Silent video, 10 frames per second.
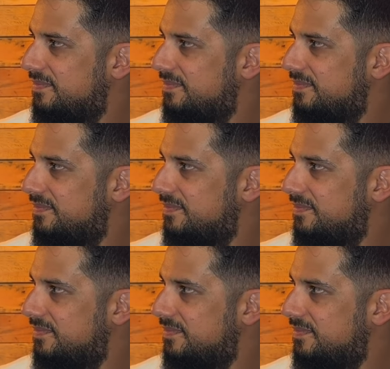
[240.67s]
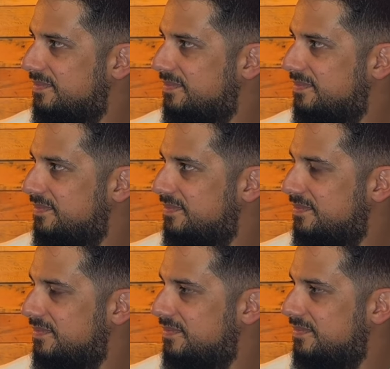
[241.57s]

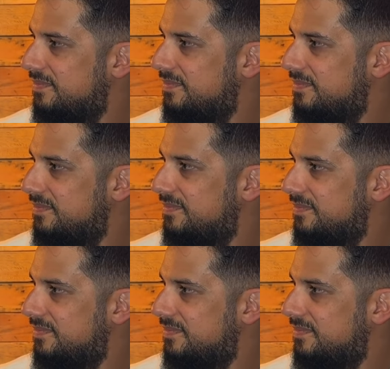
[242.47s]
(not speaking)